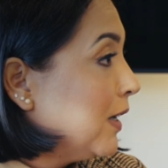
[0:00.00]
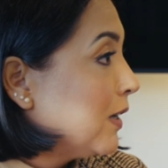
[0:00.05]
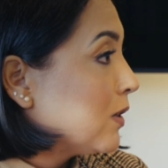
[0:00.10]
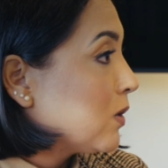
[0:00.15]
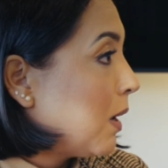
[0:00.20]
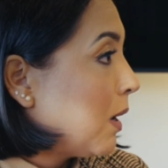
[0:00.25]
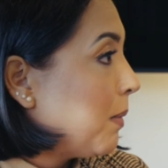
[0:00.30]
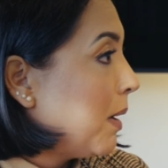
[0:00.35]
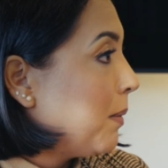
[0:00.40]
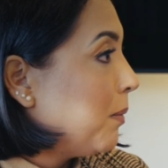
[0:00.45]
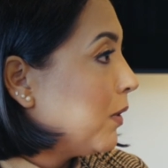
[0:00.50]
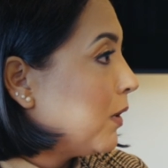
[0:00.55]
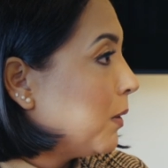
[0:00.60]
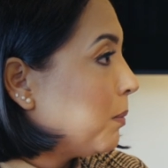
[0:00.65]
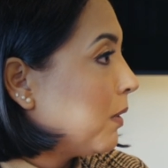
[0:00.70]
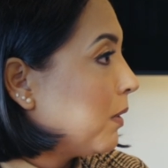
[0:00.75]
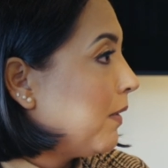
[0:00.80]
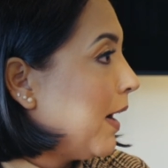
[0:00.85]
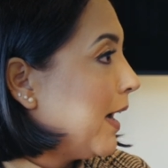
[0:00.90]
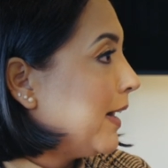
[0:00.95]
So I'm able to
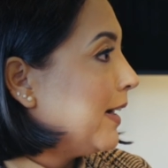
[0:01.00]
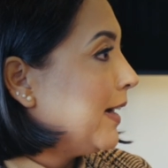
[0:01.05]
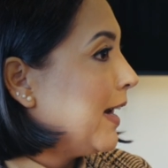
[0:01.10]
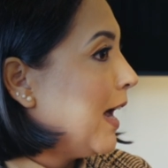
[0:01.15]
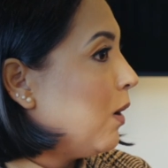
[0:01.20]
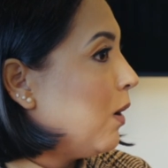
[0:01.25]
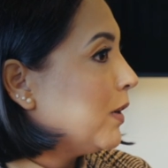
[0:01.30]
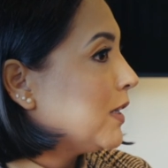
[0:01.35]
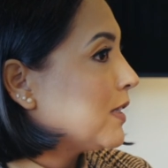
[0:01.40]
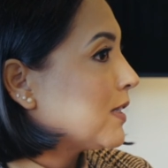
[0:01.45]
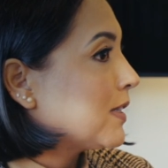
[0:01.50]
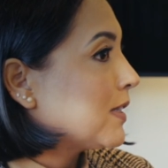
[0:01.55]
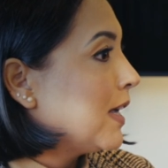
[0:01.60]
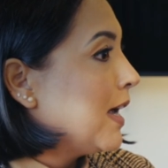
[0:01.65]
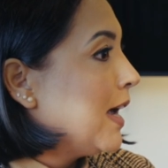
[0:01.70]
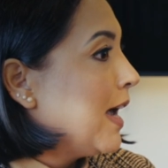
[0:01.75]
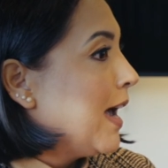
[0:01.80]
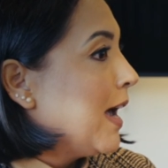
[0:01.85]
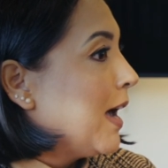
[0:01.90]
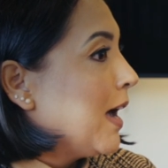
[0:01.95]
provide. And now it's
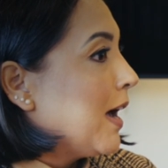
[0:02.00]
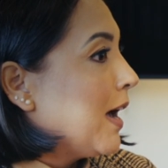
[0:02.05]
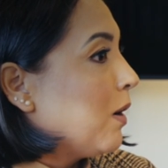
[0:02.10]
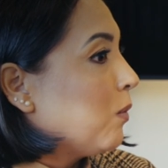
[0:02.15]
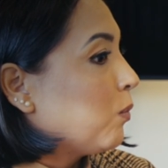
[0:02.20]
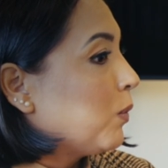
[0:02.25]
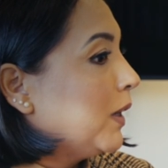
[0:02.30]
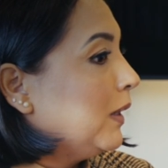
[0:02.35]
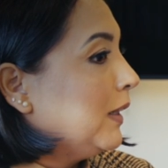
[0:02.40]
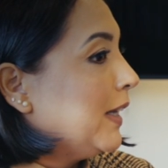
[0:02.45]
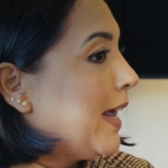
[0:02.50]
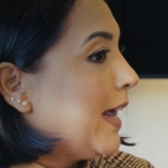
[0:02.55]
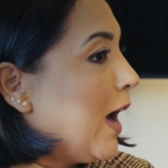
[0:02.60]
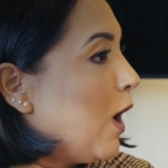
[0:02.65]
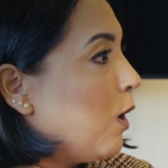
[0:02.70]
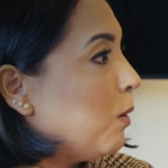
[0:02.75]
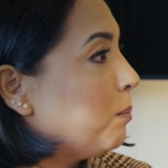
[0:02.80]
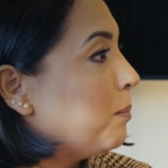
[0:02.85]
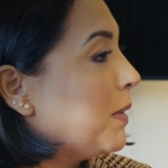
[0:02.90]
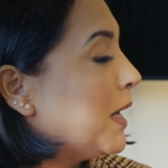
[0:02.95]
really
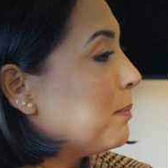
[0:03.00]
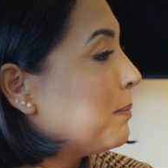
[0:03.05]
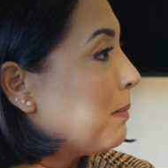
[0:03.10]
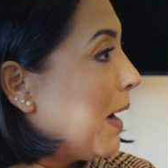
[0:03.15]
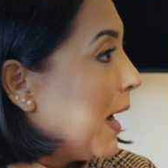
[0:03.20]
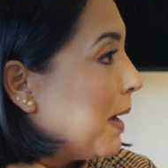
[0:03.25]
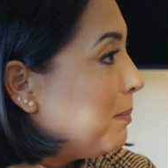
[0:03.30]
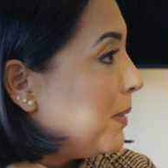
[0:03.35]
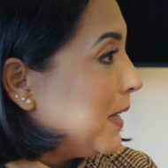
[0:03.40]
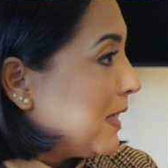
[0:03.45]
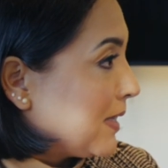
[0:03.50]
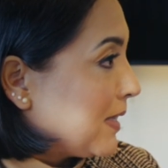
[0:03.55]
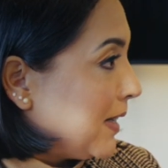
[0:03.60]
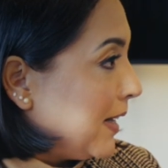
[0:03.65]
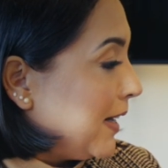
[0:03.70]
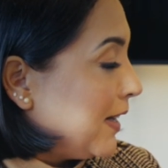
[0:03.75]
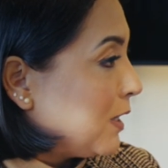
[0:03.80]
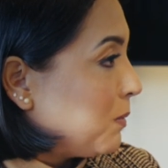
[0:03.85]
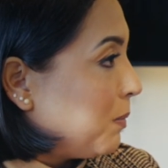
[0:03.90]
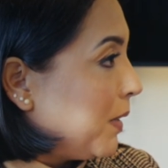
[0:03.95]
helped me in my
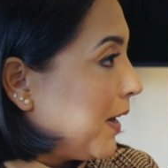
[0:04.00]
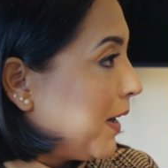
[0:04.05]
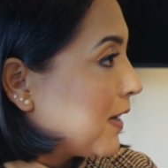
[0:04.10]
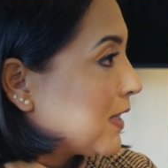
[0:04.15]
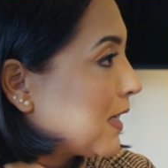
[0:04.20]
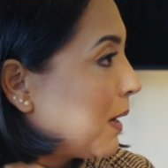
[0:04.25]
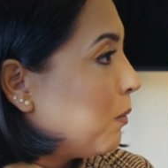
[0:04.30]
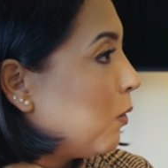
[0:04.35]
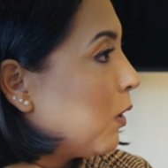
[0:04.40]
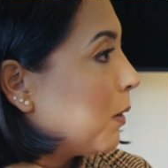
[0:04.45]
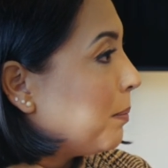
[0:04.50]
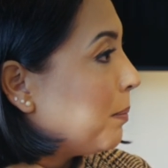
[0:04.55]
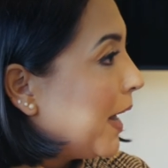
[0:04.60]
business because I'm more